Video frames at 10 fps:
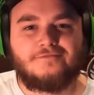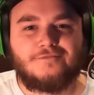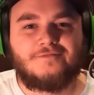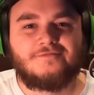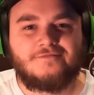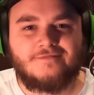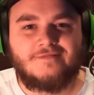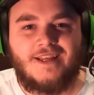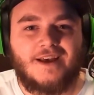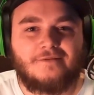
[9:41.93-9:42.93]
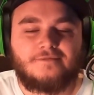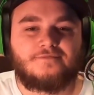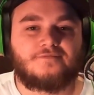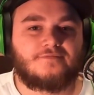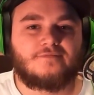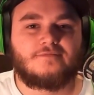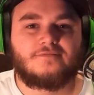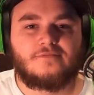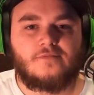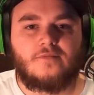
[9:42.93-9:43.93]

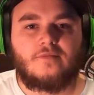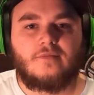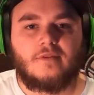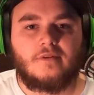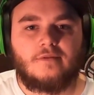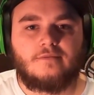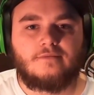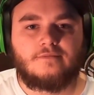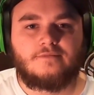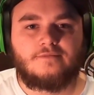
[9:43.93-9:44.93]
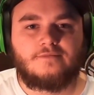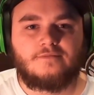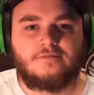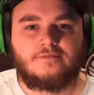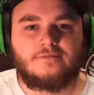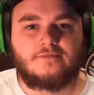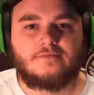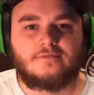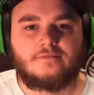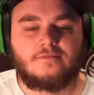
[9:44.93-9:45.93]

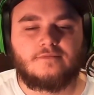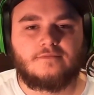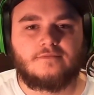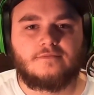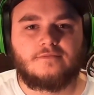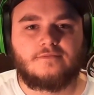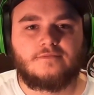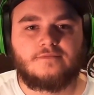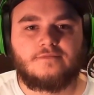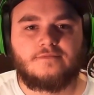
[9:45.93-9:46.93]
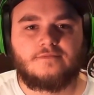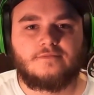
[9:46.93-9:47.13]
The person shown says nothing.